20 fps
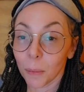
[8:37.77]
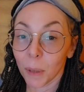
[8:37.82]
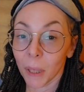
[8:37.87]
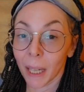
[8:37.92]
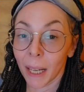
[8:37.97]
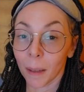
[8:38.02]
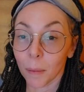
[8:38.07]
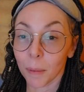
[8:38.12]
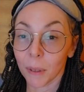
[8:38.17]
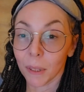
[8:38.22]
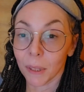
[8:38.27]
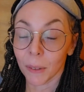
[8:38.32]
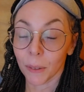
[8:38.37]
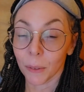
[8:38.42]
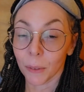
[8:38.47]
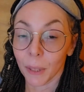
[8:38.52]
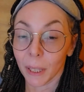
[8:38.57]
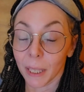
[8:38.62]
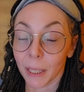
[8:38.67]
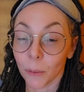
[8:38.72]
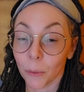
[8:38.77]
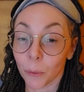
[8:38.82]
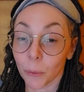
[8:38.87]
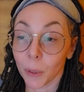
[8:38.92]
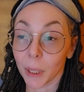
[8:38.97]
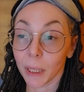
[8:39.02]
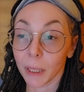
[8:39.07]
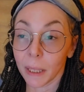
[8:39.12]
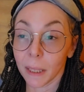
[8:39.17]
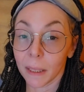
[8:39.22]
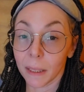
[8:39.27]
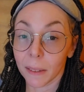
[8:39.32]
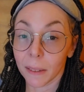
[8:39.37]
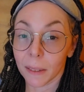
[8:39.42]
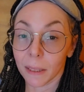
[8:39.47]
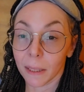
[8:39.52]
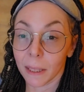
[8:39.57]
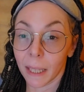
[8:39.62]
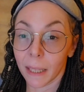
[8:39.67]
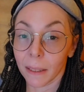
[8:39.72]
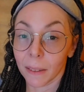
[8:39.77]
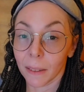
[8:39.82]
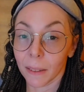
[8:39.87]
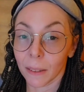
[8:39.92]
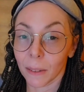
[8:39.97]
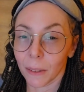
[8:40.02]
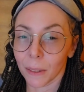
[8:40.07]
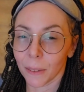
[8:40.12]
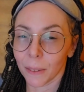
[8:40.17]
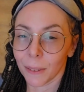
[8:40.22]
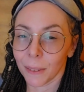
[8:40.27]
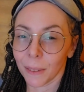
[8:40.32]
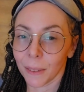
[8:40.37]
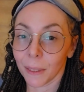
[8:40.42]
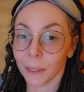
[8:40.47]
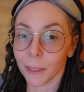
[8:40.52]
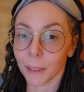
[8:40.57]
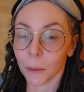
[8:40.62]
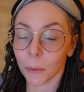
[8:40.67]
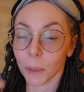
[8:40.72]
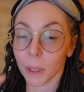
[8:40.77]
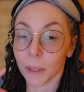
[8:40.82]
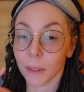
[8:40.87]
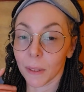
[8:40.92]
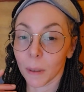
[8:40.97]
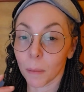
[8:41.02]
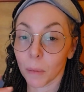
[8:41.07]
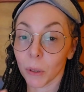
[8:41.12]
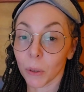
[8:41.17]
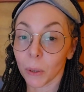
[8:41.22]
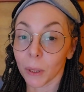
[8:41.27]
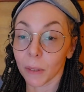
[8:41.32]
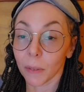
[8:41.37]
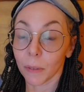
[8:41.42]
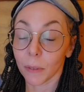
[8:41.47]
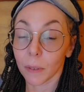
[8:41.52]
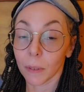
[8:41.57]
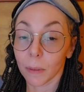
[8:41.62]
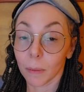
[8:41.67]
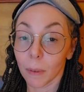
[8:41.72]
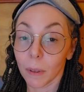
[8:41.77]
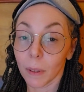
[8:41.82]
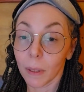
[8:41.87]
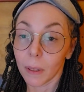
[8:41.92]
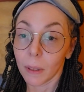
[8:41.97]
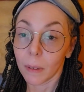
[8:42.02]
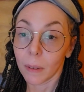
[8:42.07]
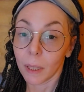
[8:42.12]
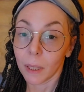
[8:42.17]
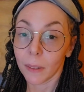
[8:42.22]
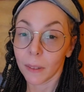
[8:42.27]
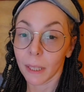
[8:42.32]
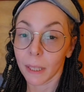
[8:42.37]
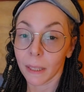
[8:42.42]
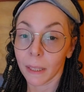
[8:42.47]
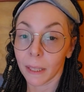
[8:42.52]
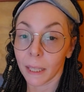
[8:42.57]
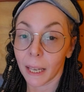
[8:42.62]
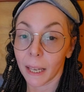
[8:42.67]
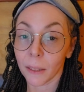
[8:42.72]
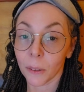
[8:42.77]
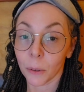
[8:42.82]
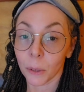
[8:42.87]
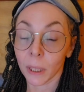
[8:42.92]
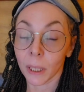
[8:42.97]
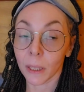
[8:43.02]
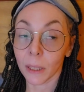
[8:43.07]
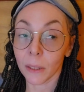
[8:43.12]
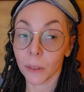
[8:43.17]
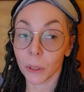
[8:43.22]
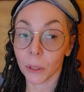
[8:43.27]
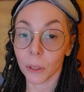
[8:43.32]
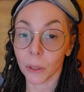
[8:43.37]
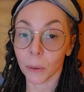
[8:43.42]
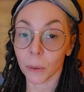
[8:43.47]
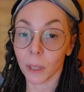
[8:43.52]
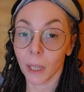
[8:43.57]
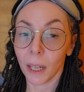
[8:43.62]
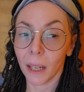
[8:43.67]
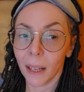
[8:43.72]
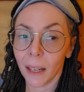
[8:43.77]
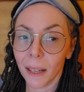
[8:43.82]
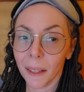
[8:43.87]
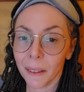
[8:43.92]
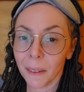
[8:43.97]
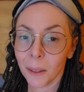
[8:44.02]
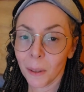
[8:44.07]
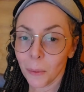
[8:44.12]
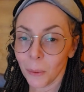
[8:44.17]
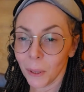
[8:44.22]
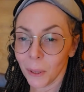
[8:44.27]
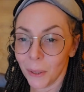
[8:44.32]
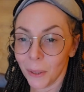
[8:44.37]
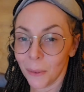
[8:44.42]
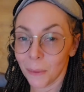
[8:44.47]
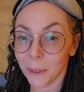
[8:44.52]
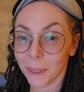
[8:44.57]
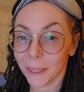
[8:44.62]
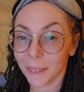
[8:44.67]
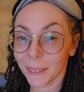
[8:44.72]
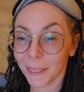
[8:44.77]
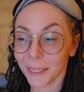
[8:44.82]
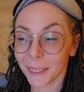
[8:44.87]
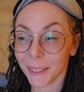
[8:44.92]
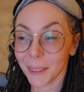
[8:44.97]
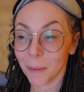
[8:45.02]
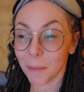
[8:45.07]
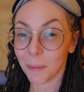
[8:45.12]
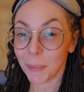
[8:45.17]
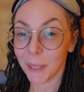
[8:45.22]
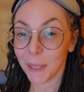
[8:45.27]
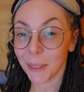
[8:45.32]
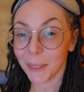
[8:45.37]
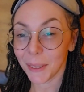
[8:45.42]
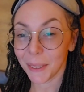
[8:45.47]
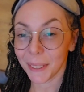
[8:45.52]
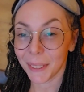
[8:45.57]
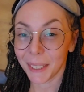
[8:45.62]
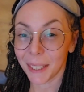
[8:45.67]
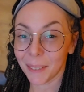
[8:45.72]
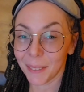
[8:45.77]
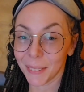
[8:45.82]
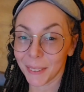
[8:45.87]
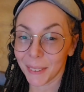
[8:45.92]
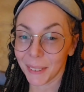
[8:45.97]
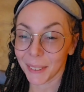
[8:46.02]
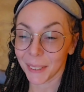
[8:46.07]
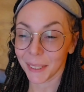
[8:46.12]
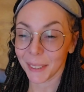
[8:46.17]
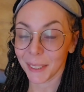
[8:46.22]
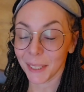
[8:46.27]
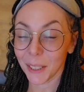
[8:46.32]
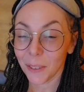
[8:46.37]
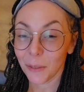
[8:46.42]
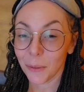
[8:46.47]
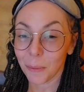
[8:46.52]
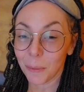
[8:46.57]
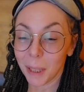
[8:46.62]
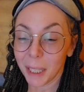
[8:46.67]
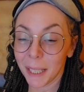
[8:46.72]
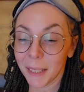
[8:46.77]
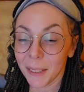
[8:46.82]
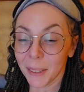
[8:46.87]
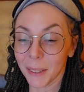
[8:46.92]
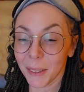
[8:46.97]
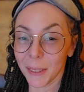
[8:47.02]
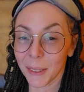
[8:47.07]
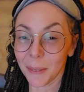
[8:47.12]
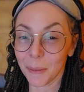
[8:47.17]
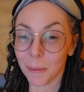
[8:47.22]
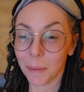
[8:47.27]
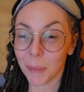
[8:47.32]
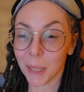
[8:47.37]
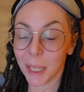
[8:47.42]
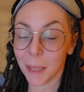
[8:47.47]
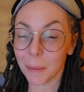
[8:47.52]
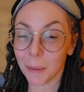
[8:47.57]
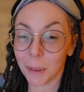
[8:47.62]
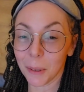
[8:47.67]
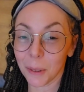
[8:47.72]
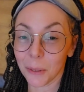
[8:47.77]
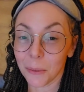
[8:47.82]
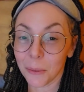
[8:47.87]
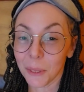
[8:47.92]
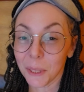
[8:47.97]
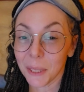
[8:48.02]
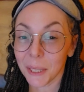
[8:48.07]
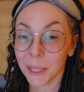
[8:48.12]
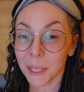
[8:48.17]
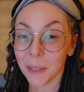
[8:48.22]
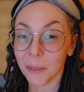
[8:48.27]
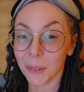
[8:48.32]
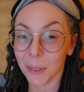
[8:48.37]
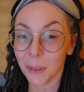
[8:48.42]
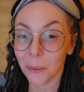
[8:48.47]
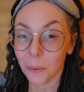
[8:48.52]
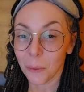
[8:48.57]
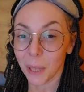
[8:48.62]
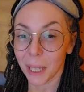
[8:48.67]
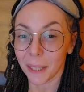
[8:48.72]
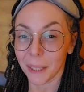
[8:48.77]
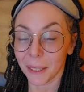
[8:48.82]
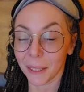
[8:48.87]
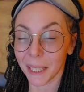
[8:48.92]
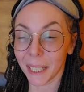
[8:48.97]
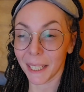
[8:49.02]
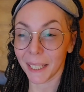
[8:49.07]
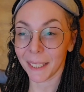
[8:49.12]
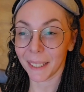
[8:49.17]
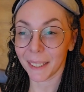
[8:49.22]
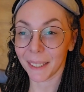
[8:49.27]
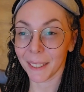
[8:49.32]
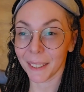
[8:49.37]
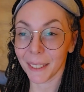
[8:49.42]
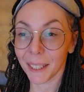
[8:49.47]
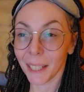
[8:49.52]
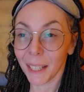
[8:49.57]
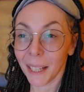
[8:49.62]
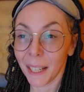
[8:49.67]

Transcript: perhaps they're like really disconnected or dealing with some sort of a psychiatric issue. I think we all want to like be good lovers and give pleasure and be able to receive it well. And